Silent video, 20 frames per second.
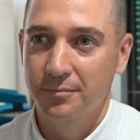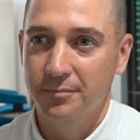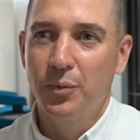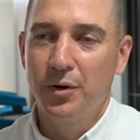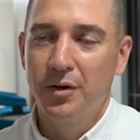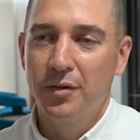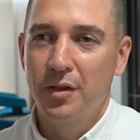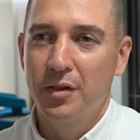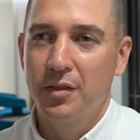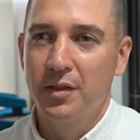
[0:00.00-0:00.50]

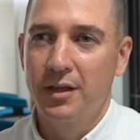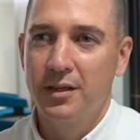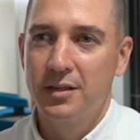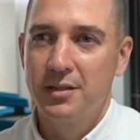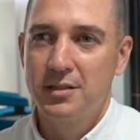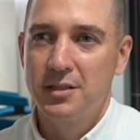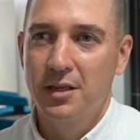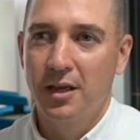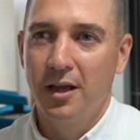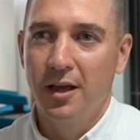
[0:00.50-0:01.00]
One of the
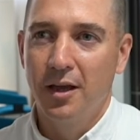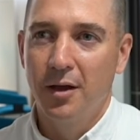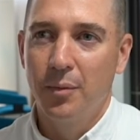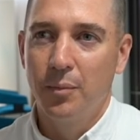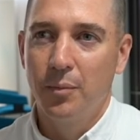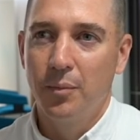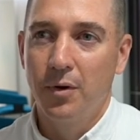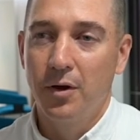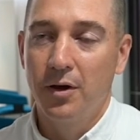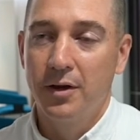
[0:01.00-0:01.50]
things
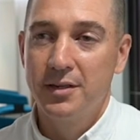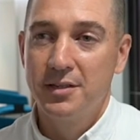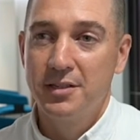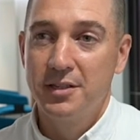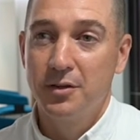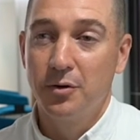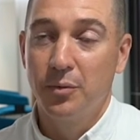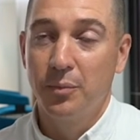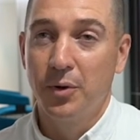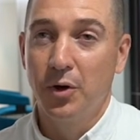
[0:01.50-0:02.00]
I
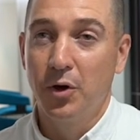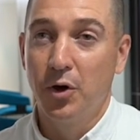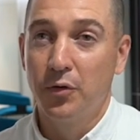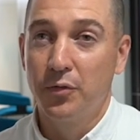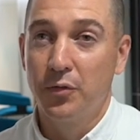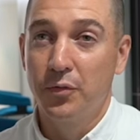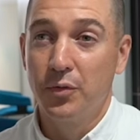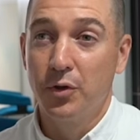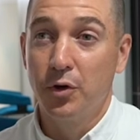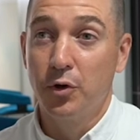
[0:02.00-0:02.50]
did on
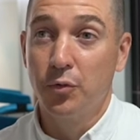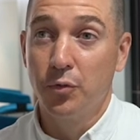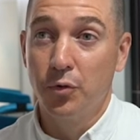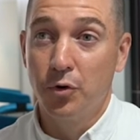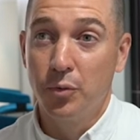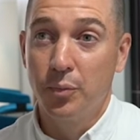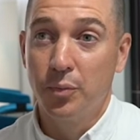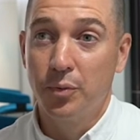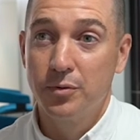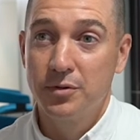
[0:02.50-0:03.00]
behalf of the
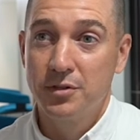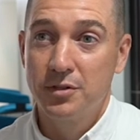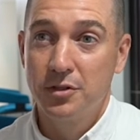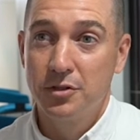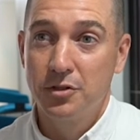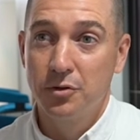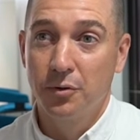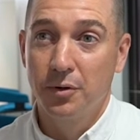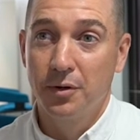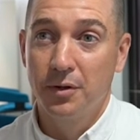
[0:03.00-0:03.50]
group was to
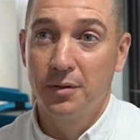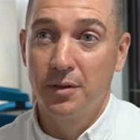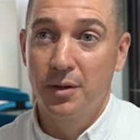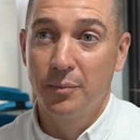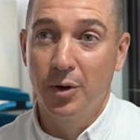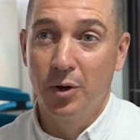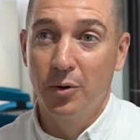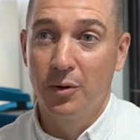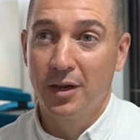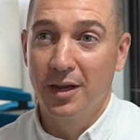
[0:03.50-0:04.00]
join the
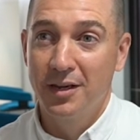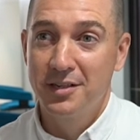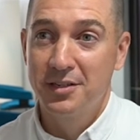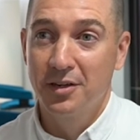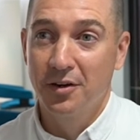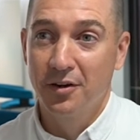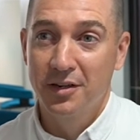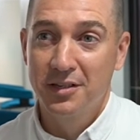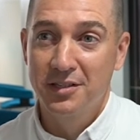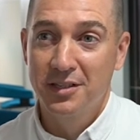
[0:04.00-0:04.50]
Boeing
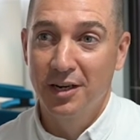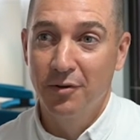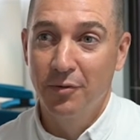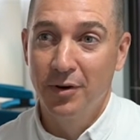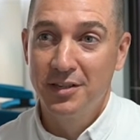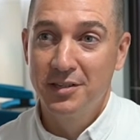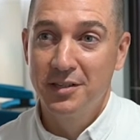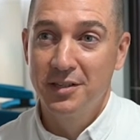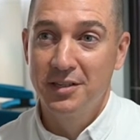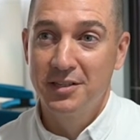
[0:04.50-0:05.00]
ATI
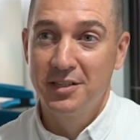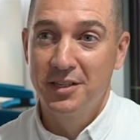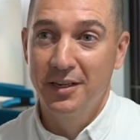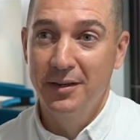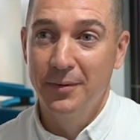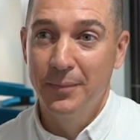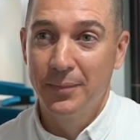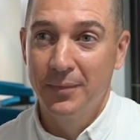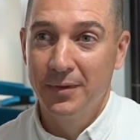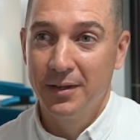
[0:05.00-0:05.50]
Accelerator this
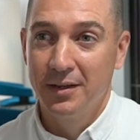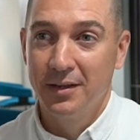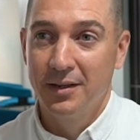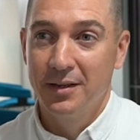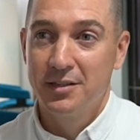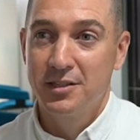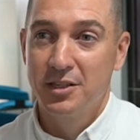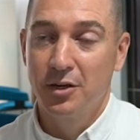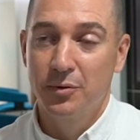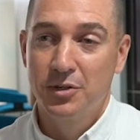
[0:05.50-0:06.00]
year,
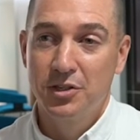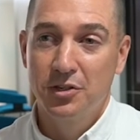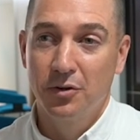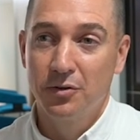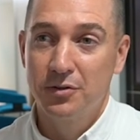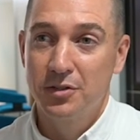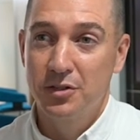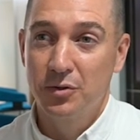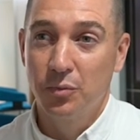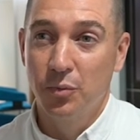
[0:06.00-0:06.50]
so a
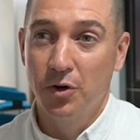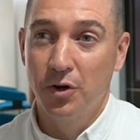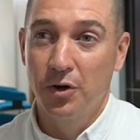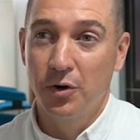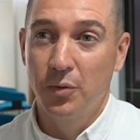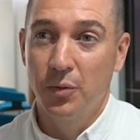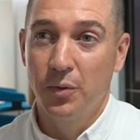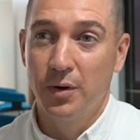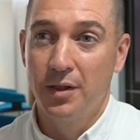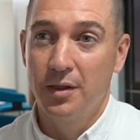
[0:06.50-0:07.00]
chance to
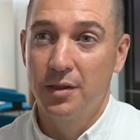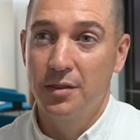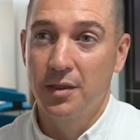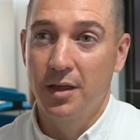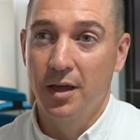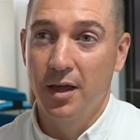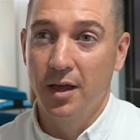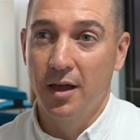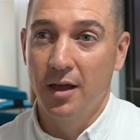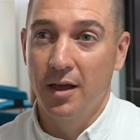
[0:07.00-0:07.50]
work with
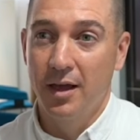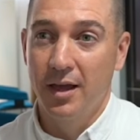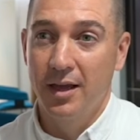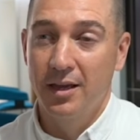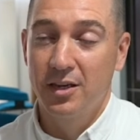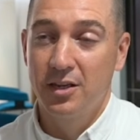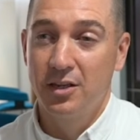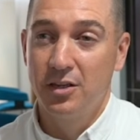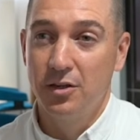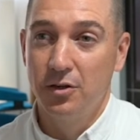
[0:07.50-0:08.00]
a
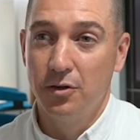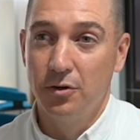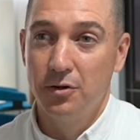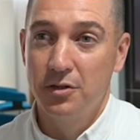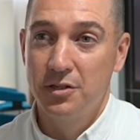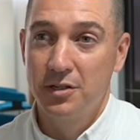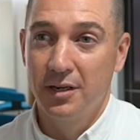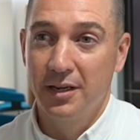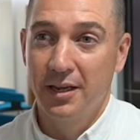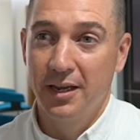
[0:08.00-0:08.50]

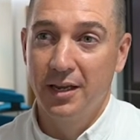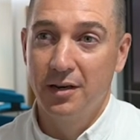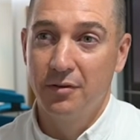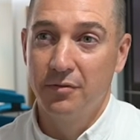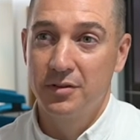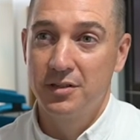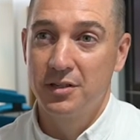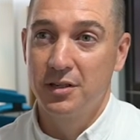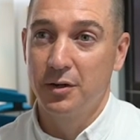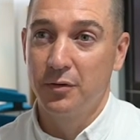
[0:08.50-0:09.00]
hugely
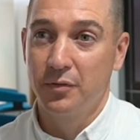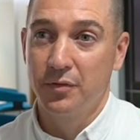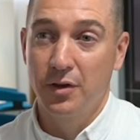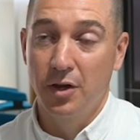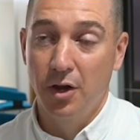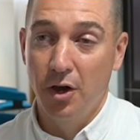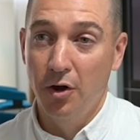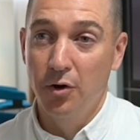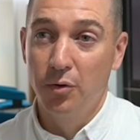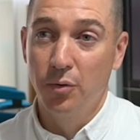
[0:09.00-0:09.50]
innovative
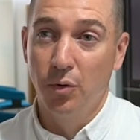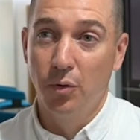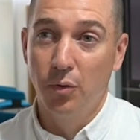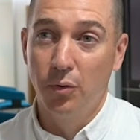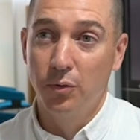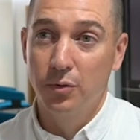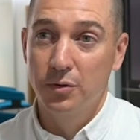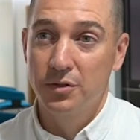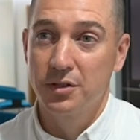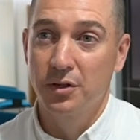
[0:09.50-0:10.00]

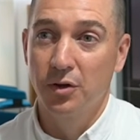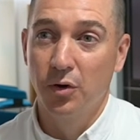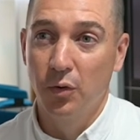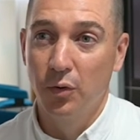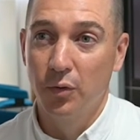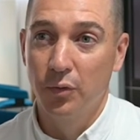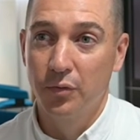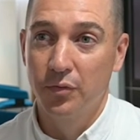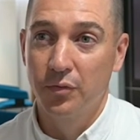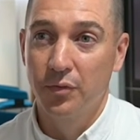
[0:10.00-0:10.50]
cohort
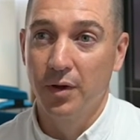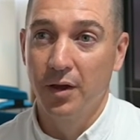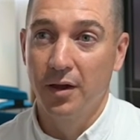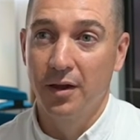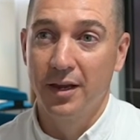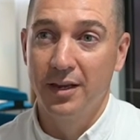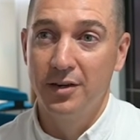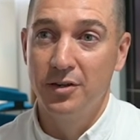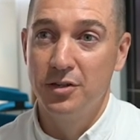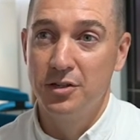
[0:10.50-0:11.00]
of
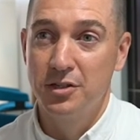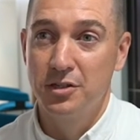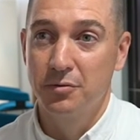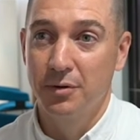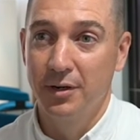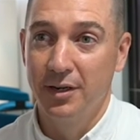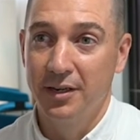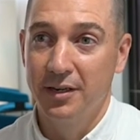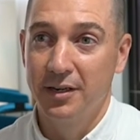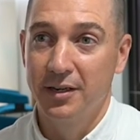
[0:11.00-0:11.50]

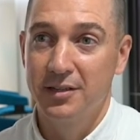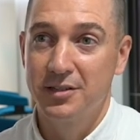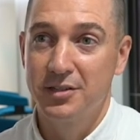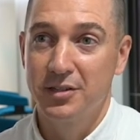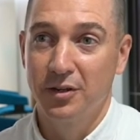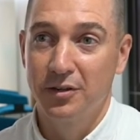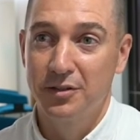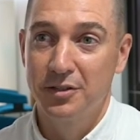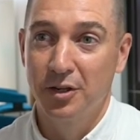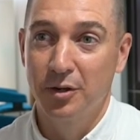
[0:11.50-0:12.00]
industry-leading
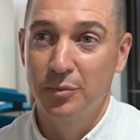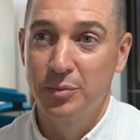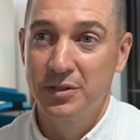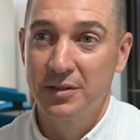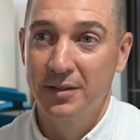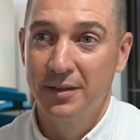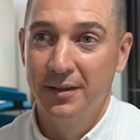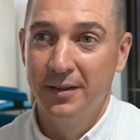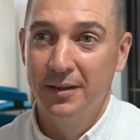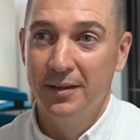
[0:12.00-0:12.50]
startups
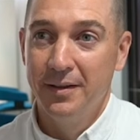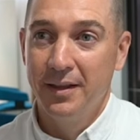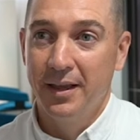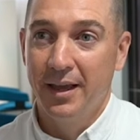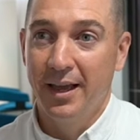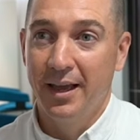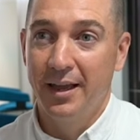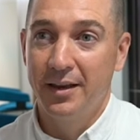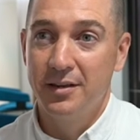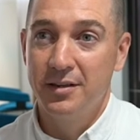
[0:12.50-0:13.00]

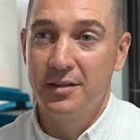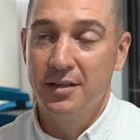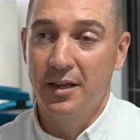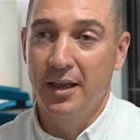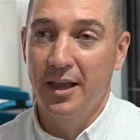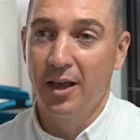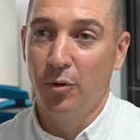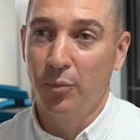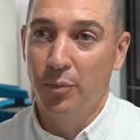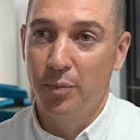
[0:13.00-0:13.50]
and
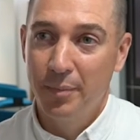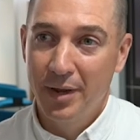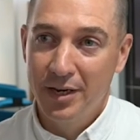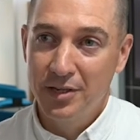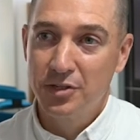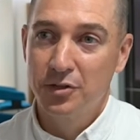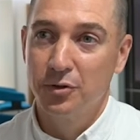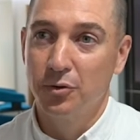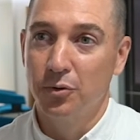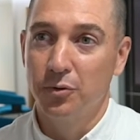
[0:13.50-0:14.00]
help
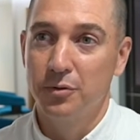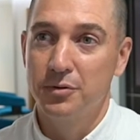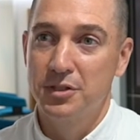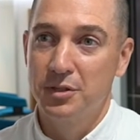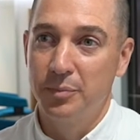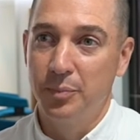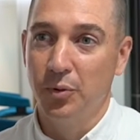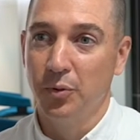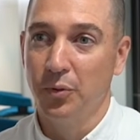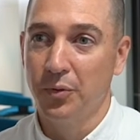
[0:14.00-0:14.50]
mentor and
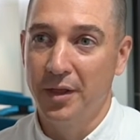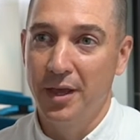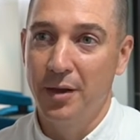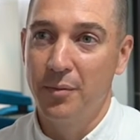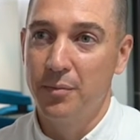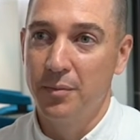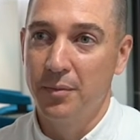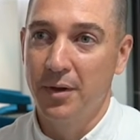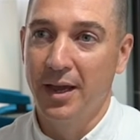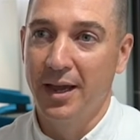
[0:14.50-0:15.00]
support
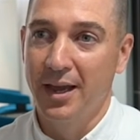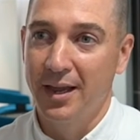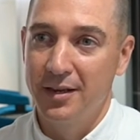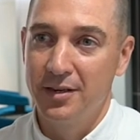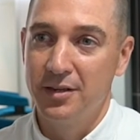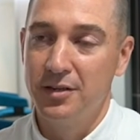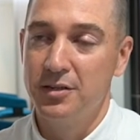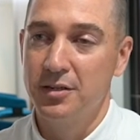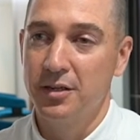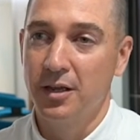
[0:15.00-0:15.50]
them,
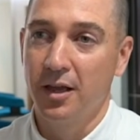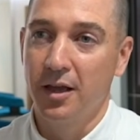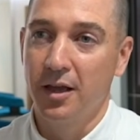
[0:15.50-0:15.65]
and